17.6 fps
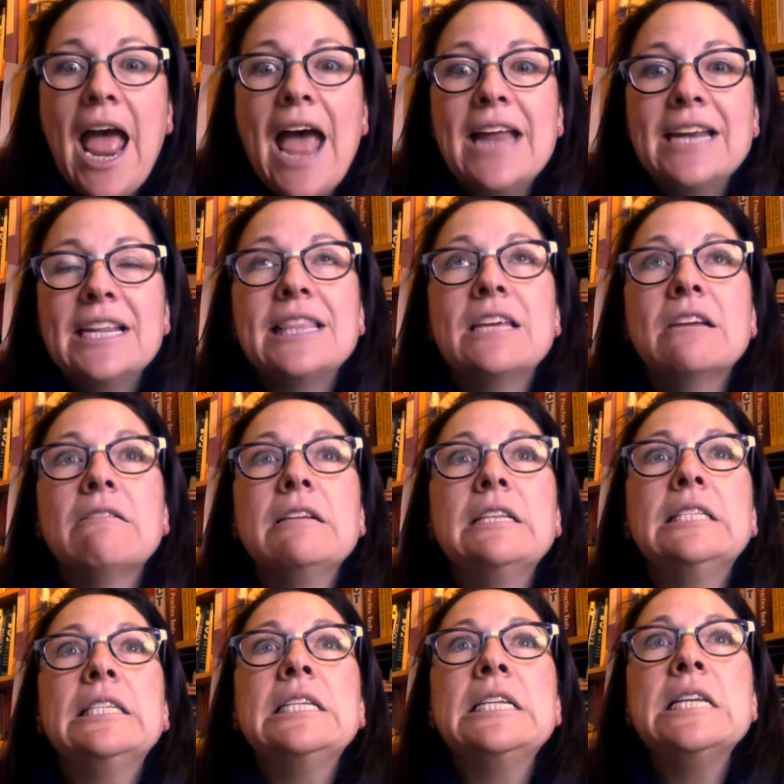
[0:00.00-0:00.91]
And there
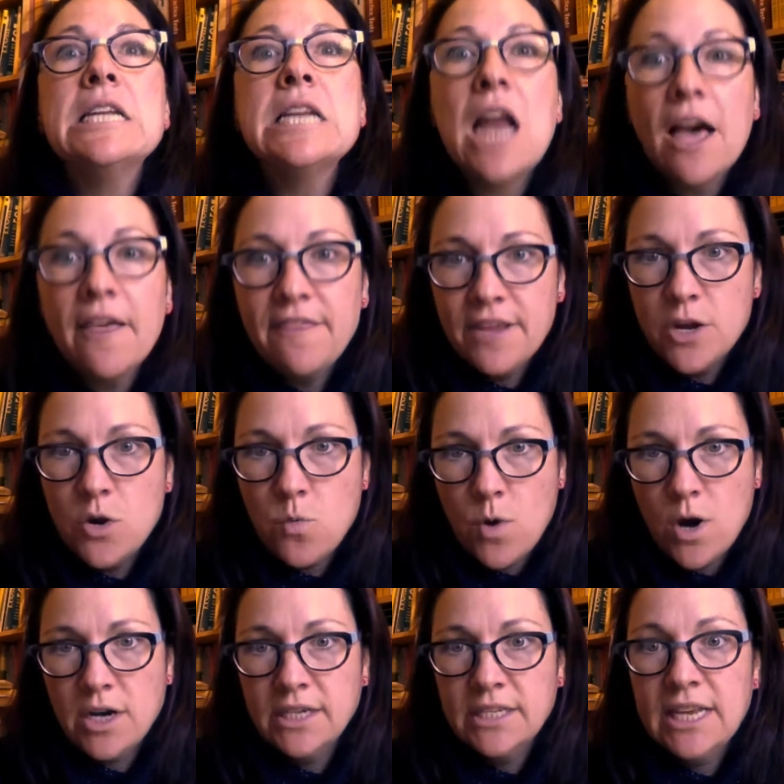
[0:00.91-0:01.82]
is nothing
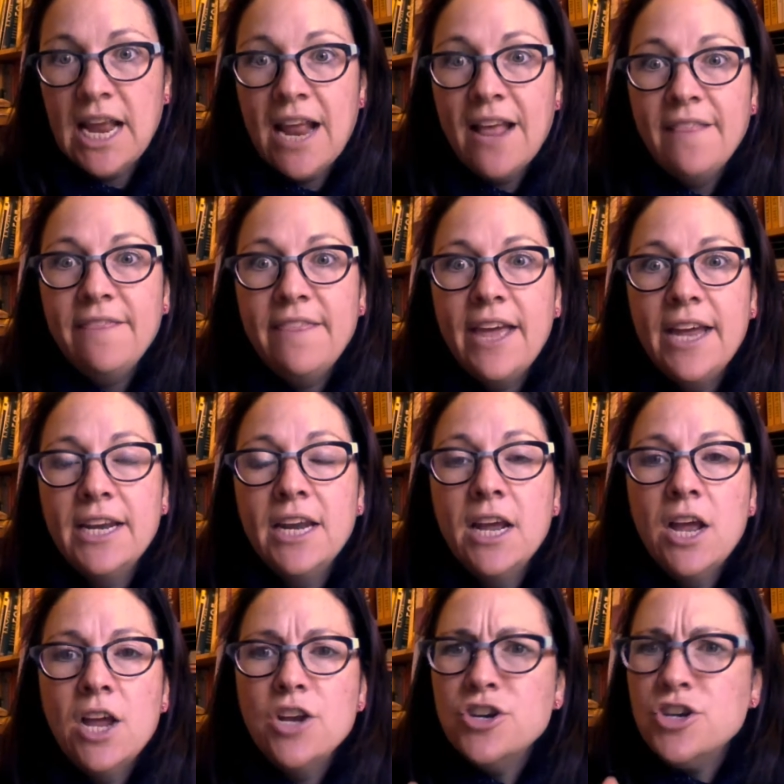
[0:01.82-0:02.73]
worse than
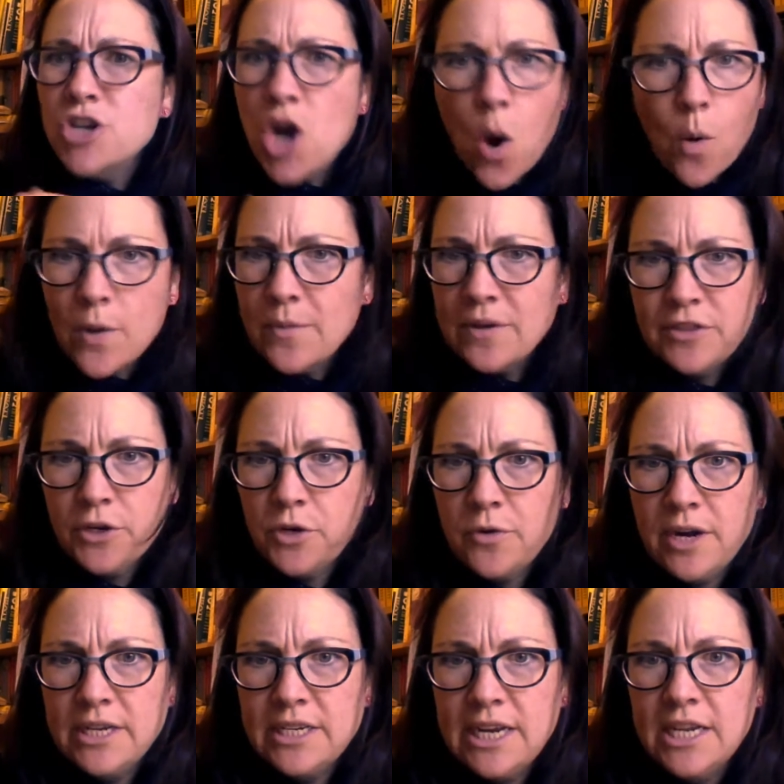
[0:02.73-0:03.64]
knowing what the
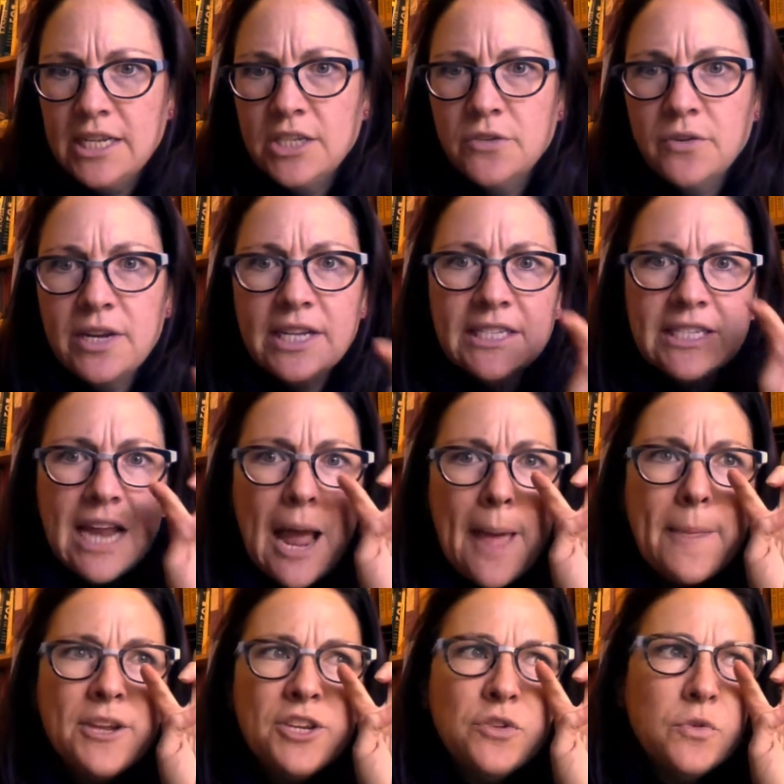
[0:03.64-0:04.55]
correct answer is.
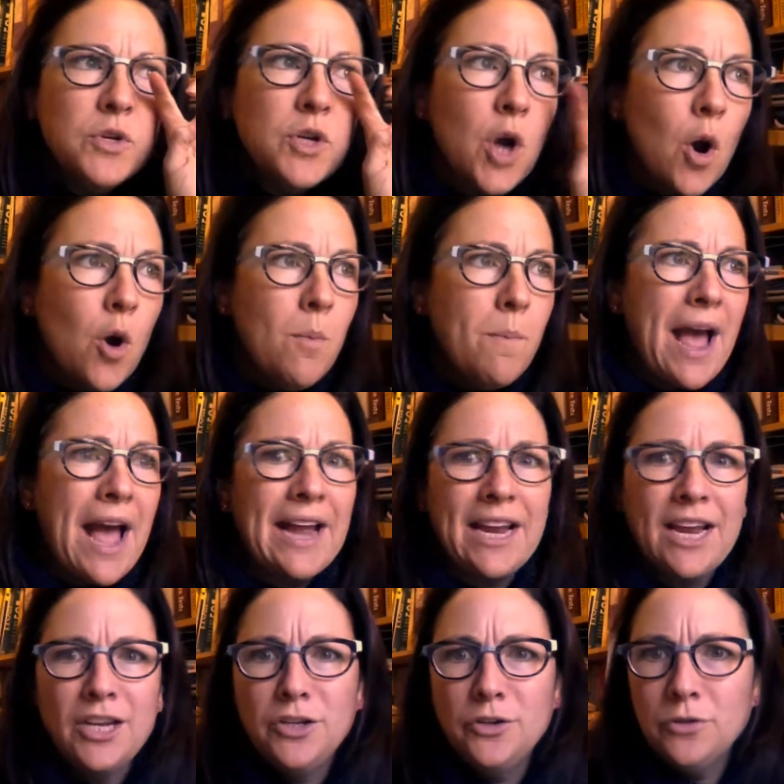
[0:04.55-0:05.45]
And then you go
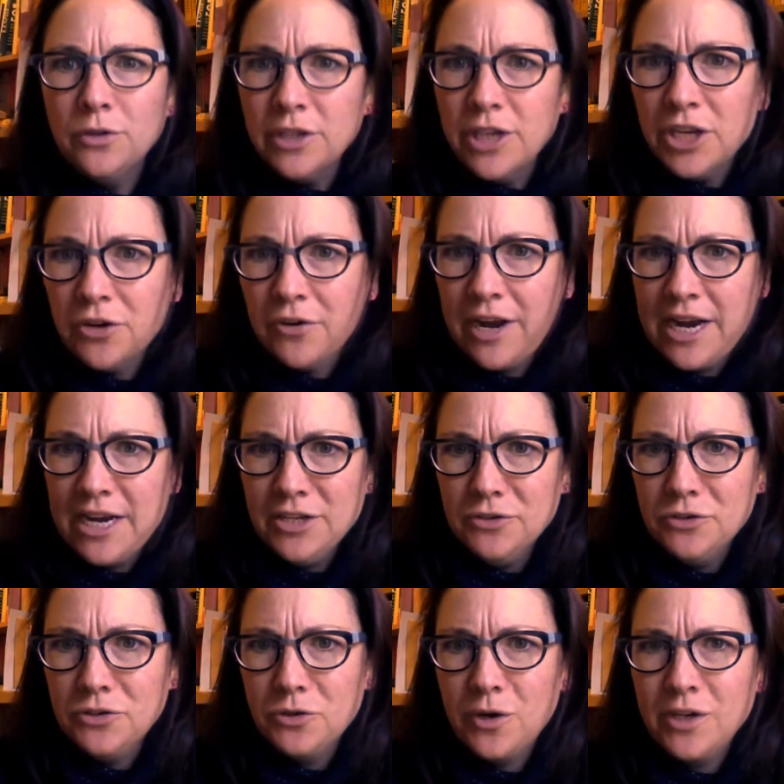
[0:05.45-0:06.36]
back and you look at your
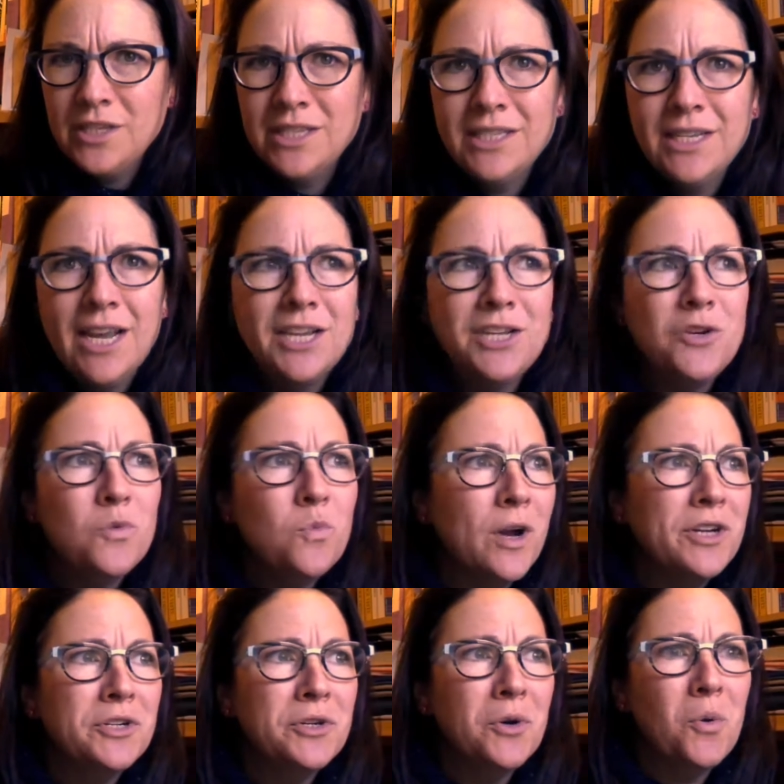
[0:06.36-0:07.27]
answer choices and you
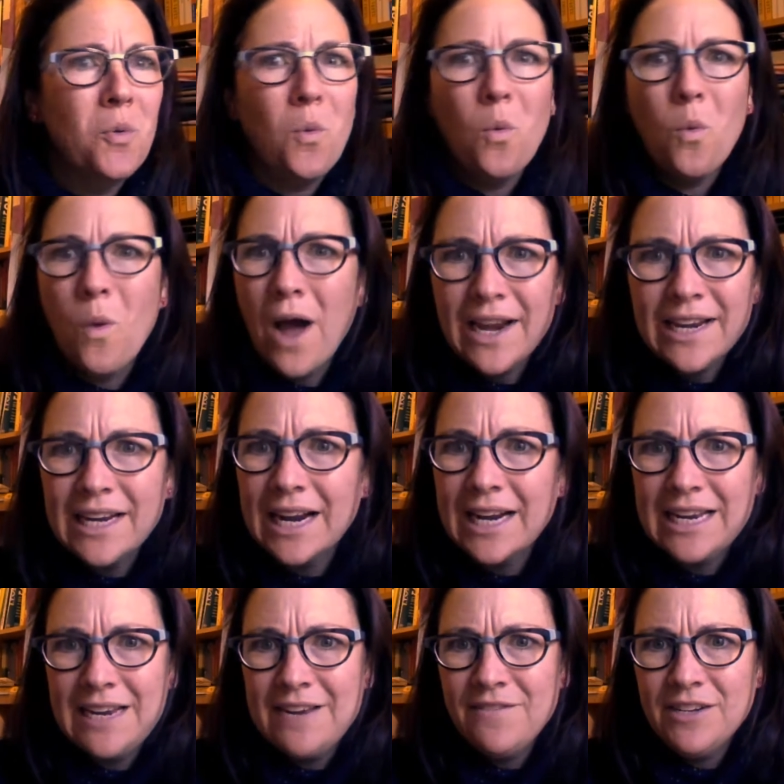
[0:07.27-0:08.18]
wonder, why did I
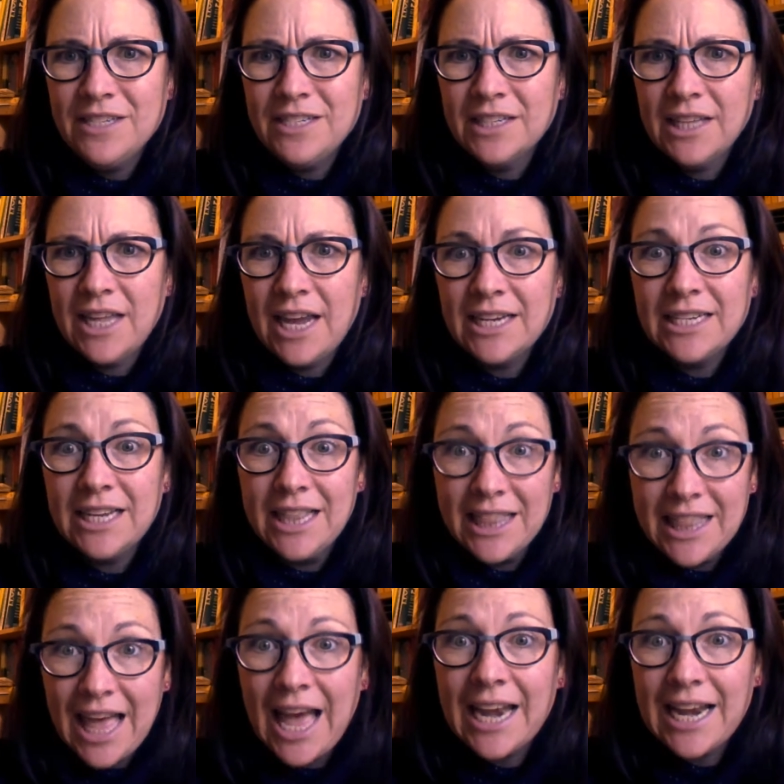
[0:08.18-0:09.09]
even select
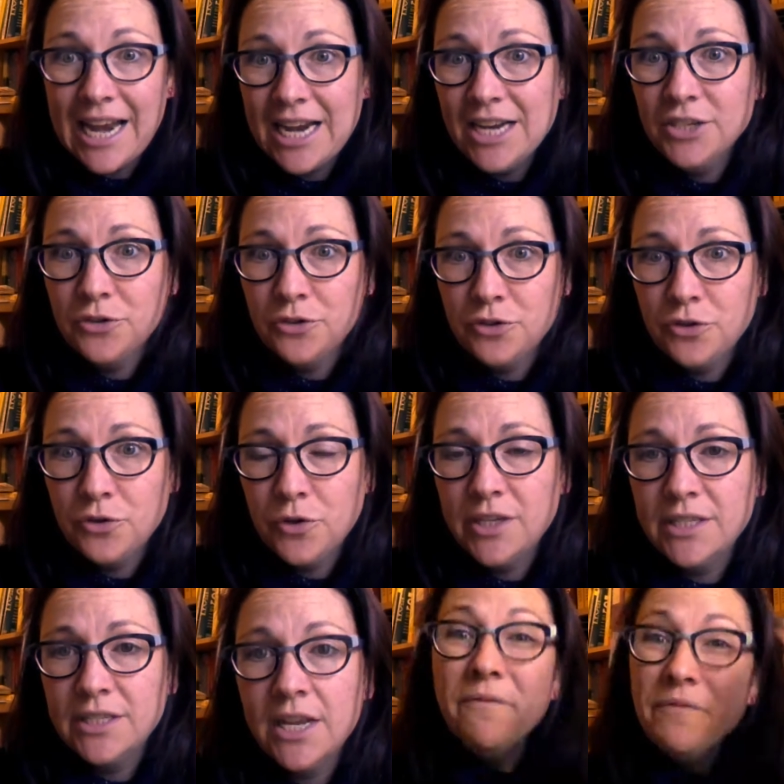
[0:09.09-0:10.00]
that answer
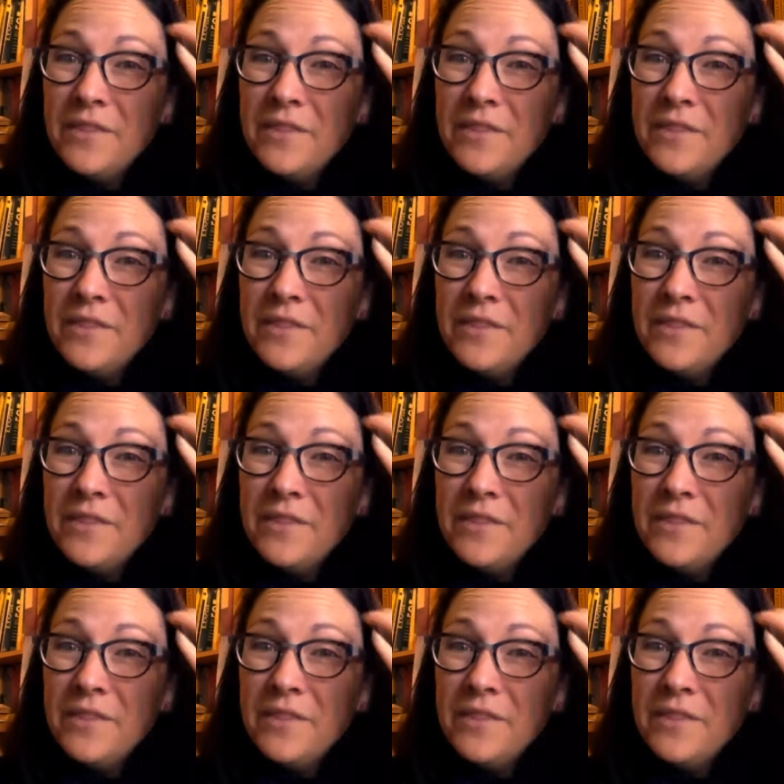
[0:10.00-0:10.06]
choice?